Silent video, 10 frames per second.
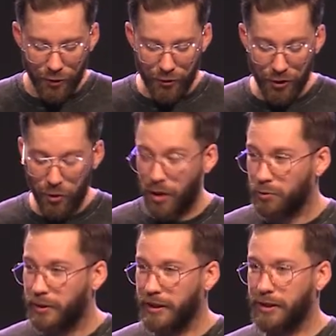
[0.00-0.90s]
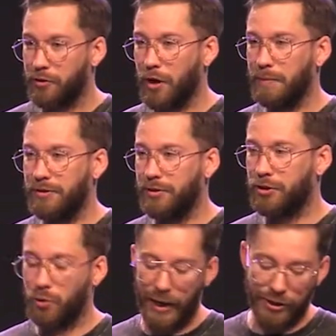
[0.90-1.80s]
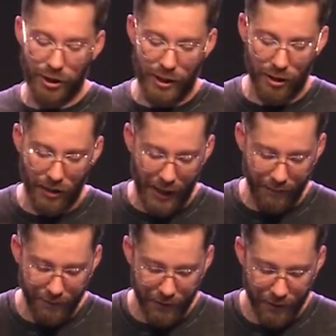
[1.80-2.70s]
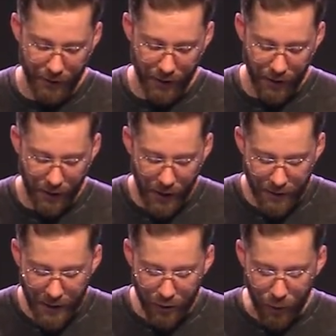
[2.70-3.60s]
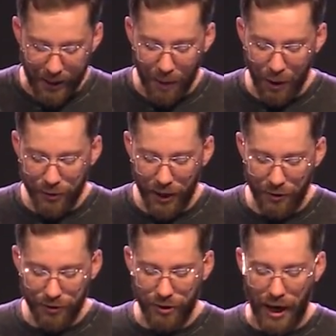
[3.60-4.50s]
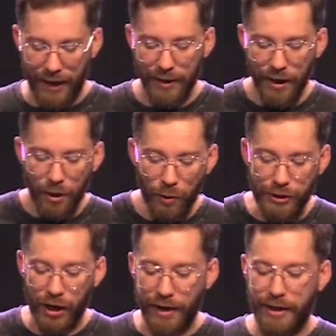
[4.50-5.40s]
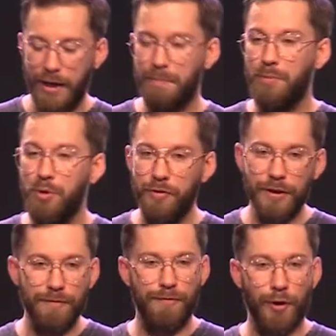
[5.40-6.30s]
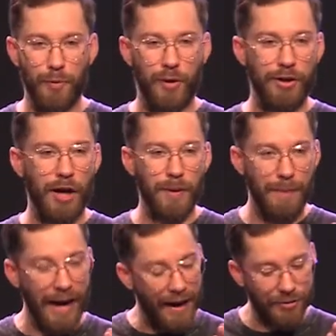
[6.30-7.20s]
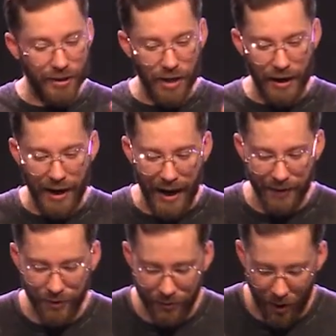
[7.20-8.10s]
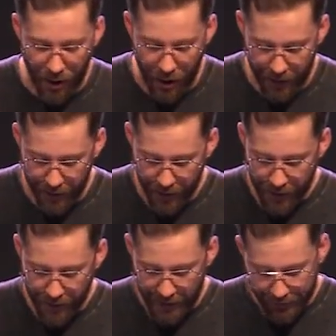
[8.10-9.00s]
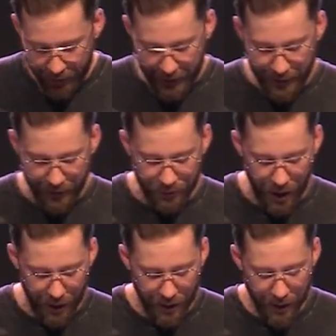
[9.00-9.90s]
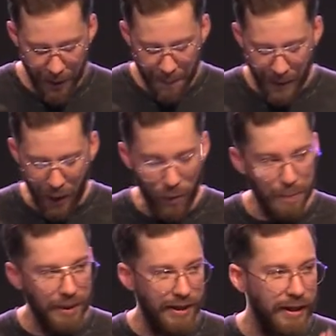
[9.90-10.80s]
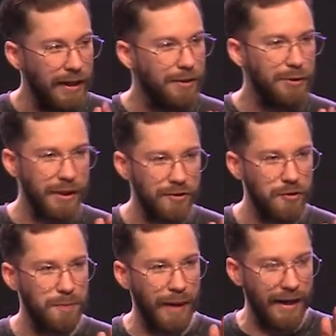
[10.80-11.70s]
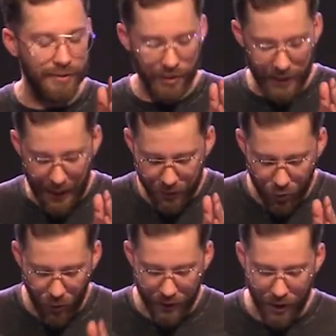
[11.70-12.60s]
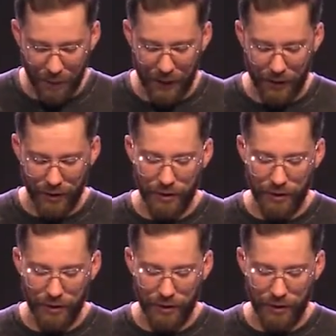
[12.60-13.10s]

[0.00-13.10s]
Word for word: through a really crummy situation in our life. Then, as we come out the other side, we try to keep moving forward on the path that God has us on, that He's leading us on, and we begin to expect the next one coming.